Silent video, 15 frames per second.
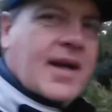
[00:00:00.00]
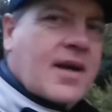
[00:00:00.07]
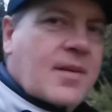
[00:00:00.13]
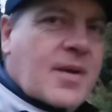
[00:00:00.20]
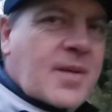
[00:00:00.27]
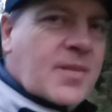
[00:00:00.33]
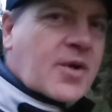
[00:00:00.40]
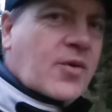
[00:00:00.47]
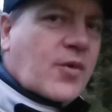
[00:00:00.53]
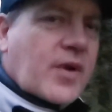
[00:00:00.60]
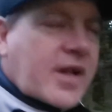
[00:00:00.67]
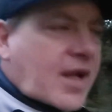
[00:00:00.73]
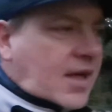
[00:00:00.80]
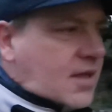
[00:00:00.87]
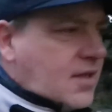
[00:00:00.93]
And I remember
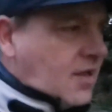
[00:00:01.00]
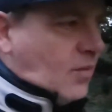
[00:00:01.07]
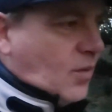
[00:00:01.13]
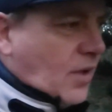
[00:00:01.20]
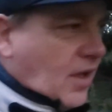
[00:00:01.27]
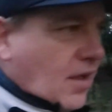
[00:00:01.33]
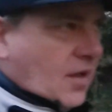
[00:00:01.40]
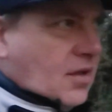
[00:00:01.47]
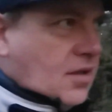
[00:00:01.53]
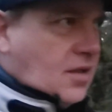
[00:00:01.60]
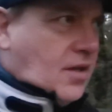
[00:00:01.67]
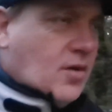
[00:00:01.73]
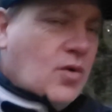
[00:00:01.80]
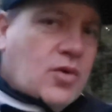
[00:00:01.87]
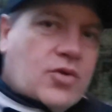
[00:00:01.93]
reading somewhere that
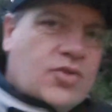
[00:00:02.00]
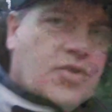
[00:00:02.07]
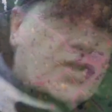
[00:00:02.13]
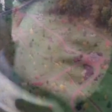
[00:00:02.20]
there's an oak